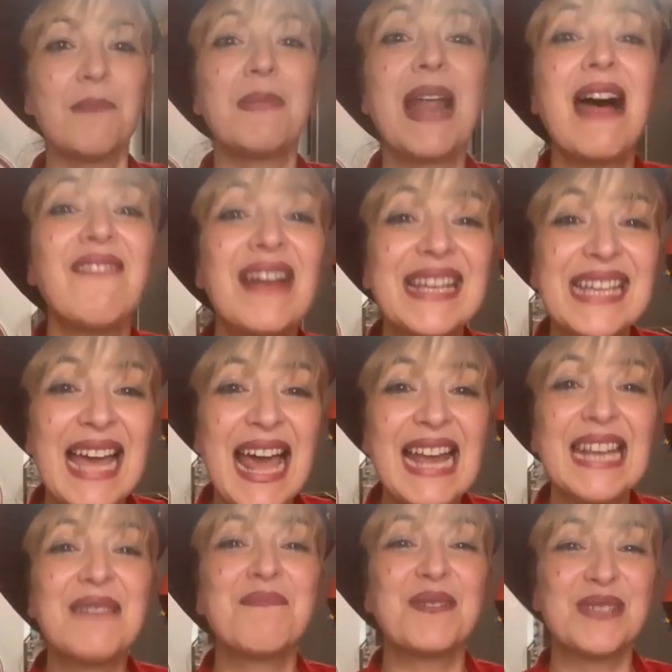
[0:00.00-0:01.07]
Brava
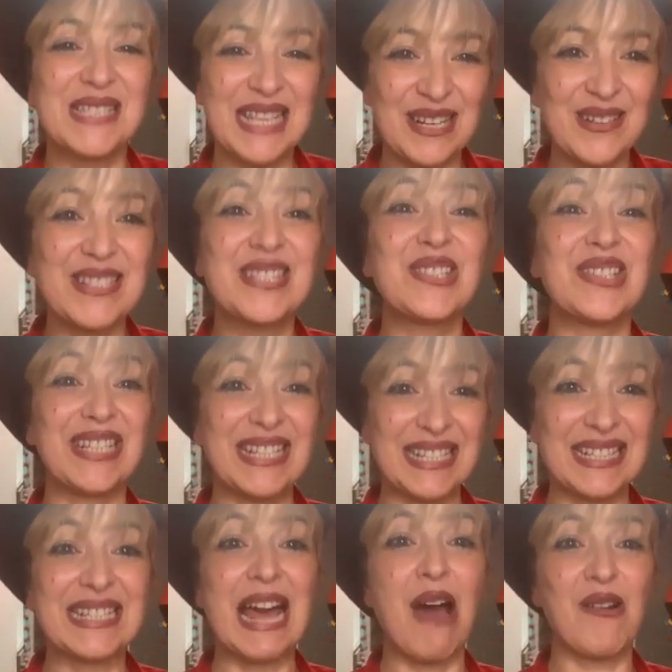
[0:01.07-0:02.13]
Kelly, Prosecco is
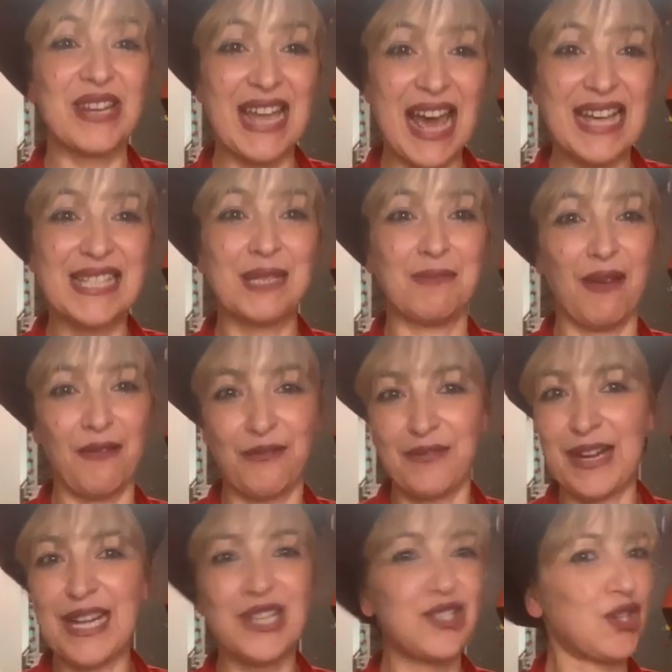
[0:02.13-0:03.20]
chilling now. Yes, in my
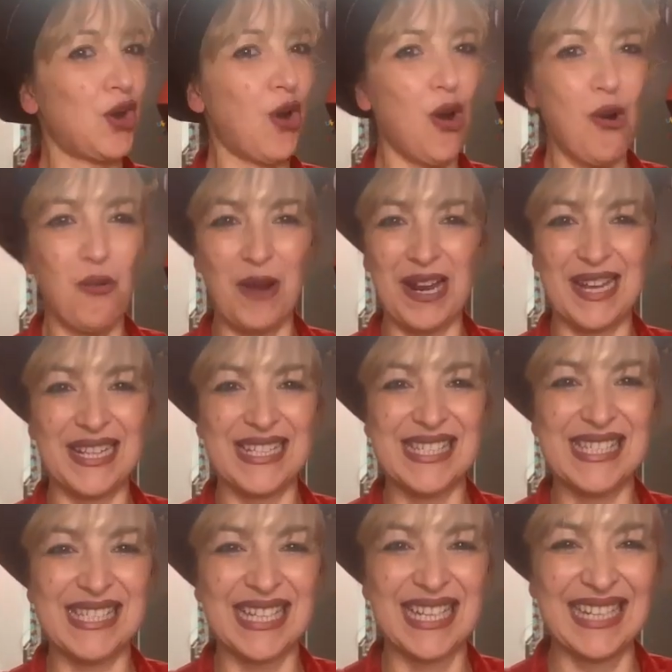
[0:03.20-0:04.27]
fridge,
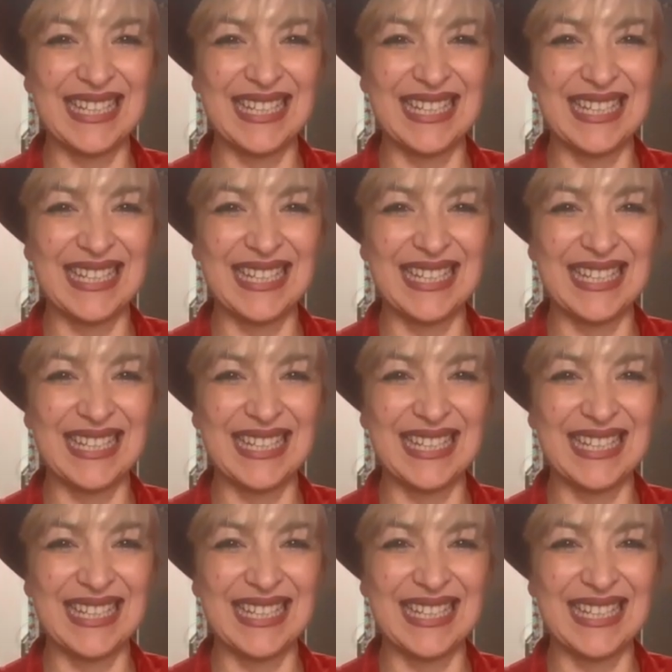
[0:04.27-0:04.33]
always.